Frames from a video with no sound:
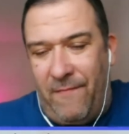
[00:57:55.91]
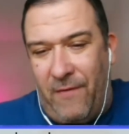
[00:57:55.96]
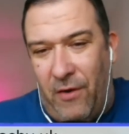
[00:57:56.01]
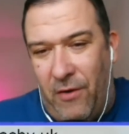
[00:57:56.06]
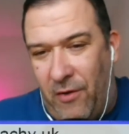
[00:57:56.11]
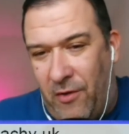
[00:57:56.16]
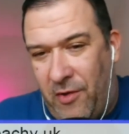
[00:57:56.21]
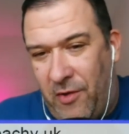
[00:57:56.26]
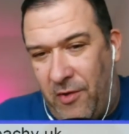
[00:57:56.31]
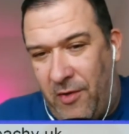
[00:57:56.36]

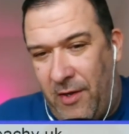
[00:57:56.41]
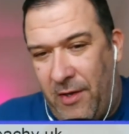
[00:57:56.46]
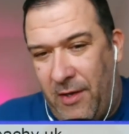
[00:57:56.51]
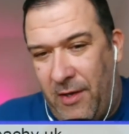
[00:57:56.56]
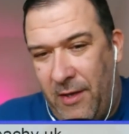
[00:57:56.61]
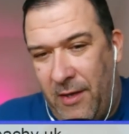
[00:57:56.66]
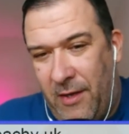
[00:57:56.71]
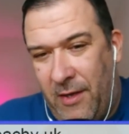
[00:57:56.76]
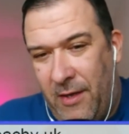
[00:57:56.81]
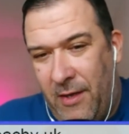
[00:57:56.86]
first
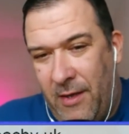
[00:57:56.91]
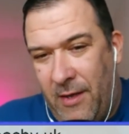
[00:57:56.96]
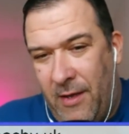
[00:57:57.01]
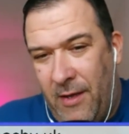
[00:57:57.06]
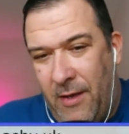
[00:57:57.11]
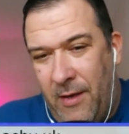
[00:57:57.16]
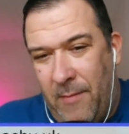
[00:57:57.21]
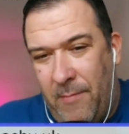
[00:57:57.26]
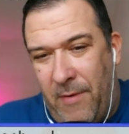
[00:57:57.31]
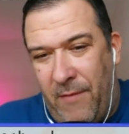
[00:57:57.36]

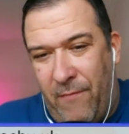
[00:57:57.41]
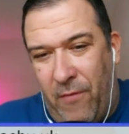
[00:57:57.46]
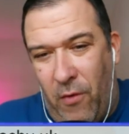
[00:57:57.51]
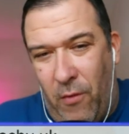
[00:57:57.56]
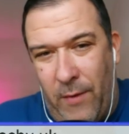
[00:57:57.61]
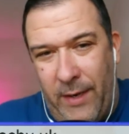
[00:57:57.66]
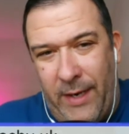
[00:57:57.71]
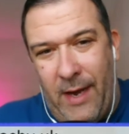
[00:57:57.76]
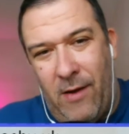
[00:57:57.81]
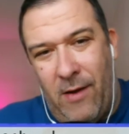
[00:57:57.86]

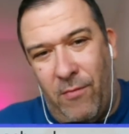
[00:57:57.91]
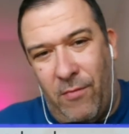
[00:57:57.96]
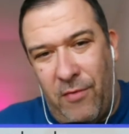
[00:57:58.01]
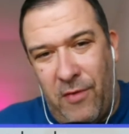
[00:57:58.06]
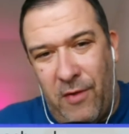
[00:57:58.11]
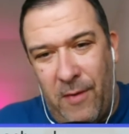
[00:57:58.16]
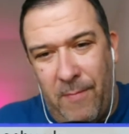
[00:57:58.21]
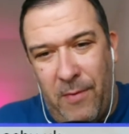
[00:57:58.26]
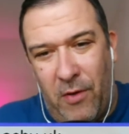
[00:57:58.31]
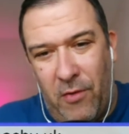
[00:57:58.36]
before we get on
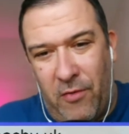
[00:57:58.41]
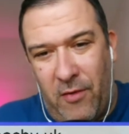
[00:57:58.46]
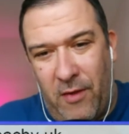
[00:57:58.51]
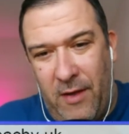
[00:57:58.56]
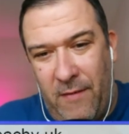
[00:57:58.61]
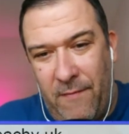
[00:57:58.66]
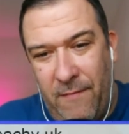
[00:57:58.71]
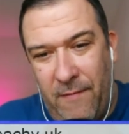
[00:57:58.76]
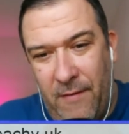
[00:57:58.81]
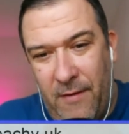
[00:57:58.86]
to the
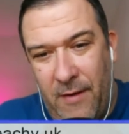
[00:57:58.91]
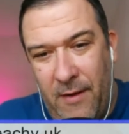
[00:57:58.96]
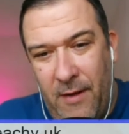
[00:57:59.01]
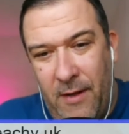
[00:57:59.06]
positive.